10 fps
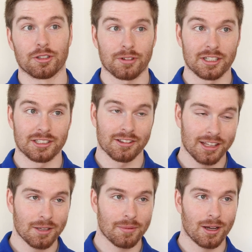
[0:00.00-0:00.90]
really funny to
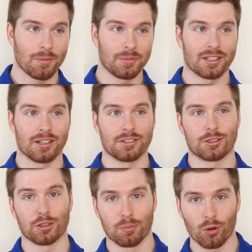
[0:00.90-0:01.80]
think about because
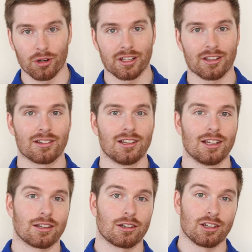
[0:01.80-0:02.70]
good morning,
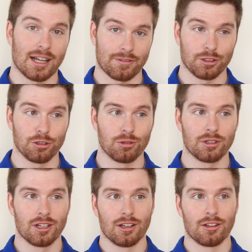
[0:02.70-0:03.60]
good
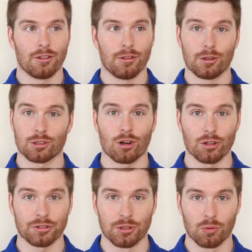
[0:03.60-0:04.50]
afternoon, those are
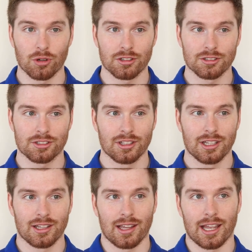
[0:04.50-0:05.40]
all two words.
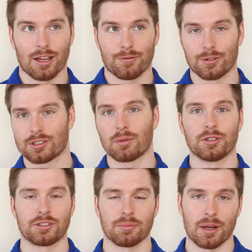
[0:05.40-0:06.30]
And for some
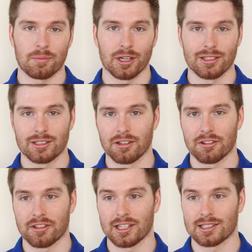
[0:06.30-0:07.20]
reason, my brain
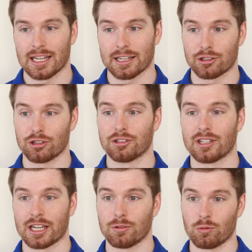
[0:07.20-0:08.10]
didn't think that good
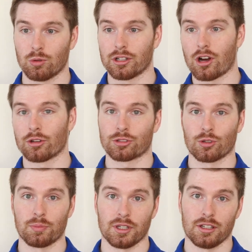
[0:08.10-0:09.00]
night would
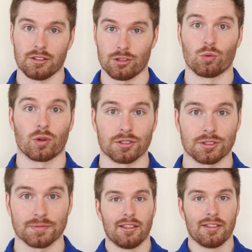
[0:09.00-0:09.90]
also be two
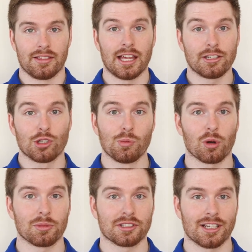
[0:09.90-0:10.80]
words. Then two
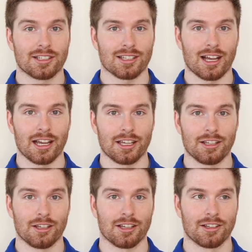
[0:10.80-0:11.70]
more mistakes
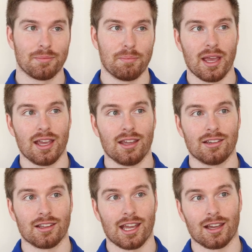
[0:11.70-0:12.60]
I
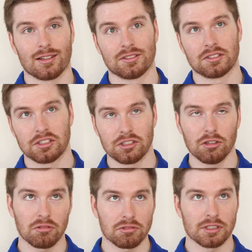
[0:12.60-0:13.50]
made and
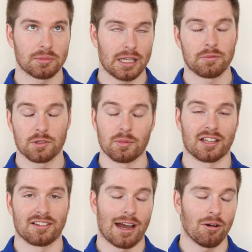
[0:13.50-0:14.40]
still sometimes
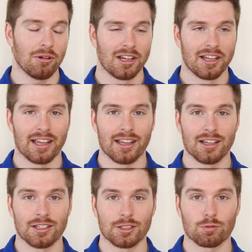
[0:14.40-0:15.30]
make now
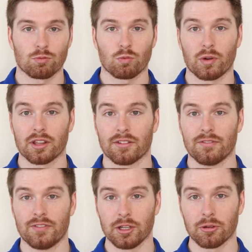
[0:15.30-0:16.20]
is with
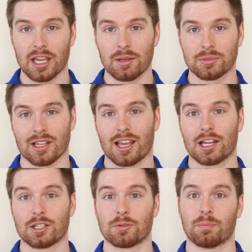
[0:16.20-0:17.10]
video games
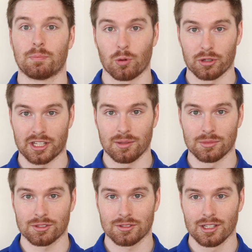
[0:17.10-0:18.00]
and board
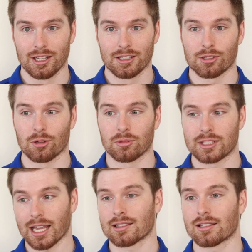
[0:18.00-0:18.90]
games. So
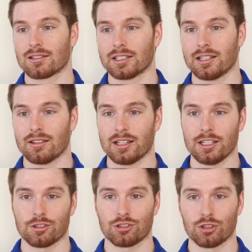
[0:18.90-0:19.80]
technically
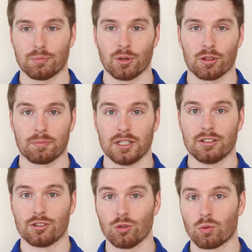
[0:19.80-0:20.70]
these should both
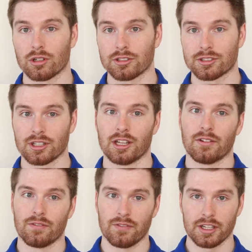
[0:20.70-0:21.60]
be two words,
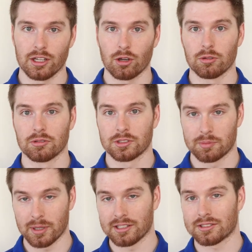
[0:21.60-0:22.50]
video
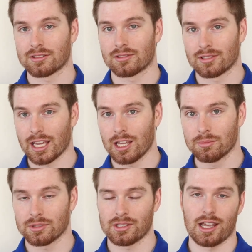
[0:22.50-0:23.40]
space
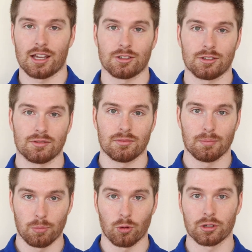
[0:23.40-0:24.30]
games and
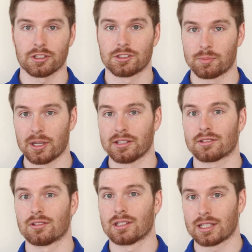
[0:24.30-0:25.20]
board
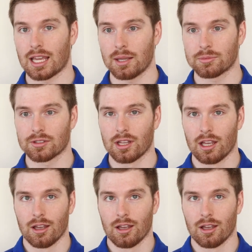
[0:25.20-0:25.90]
space games.